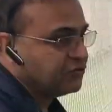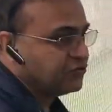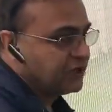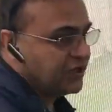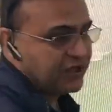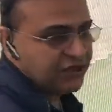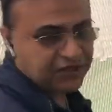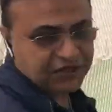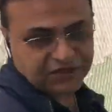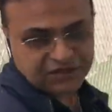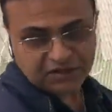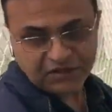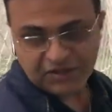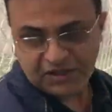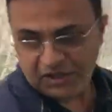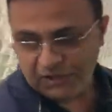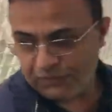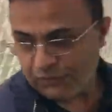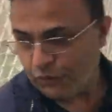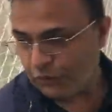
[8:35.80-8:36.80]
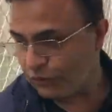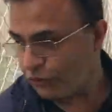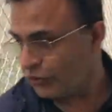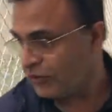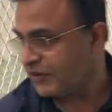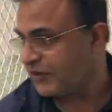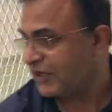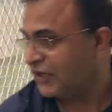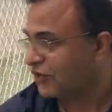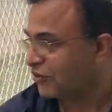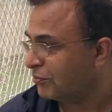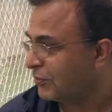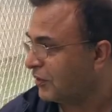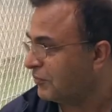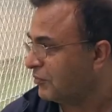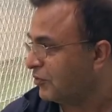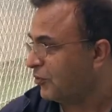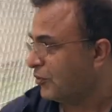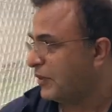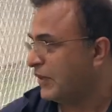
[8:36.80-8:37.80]
take, fold all the nets away, we
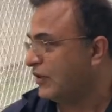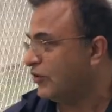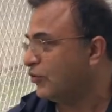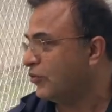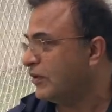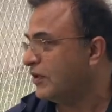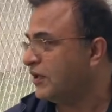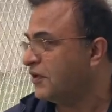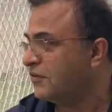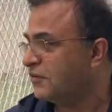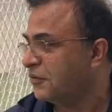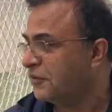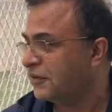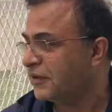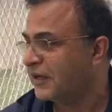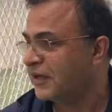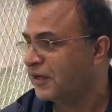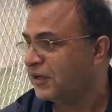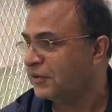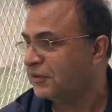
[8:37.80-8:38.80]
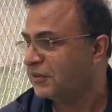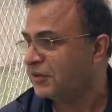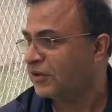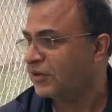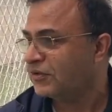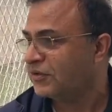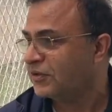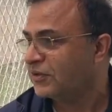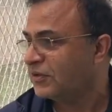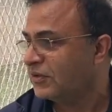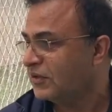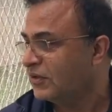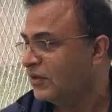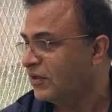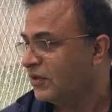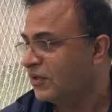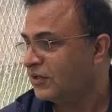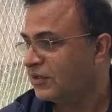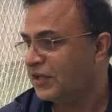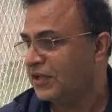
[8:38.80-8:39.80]
do indoor leagues running here and other
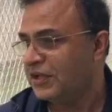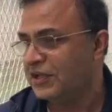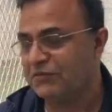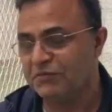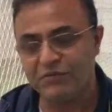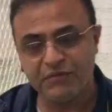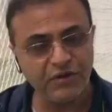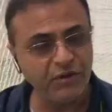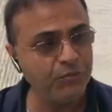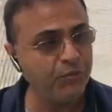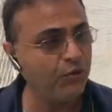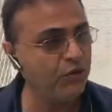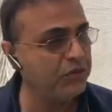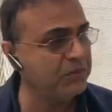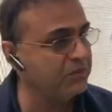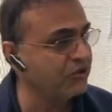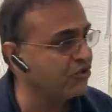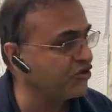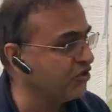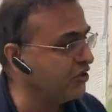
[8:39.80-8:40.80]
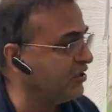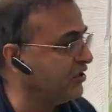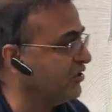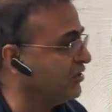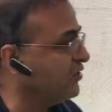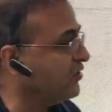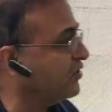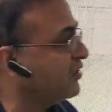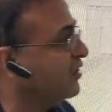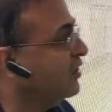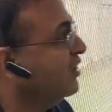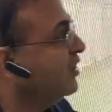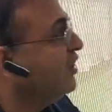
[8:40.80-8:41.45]
things. We've got bowling machines,